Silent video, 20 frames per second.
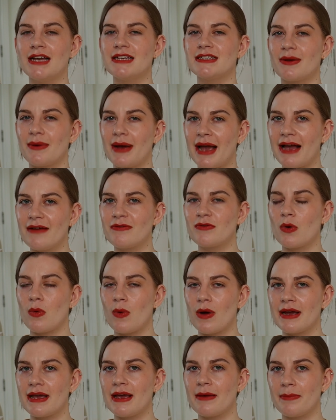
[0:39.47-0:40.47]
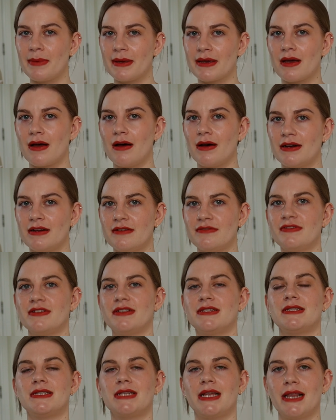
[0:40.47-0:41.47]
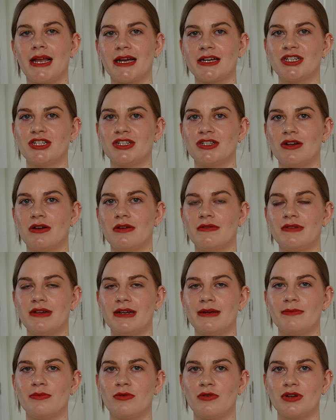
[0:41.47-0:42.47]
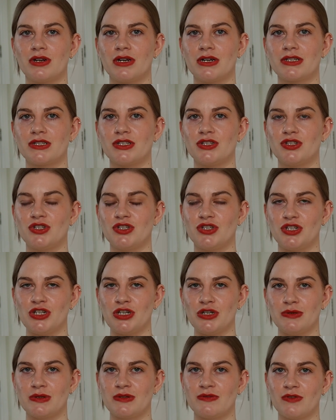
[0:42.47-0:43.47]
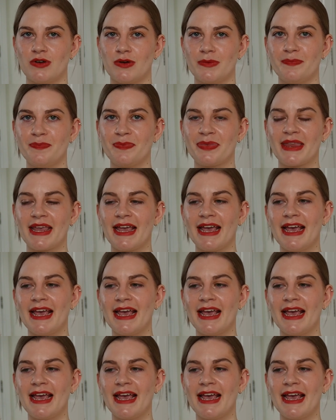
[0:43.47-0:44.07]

So I have quite a big kind of selection of lip products to choose from.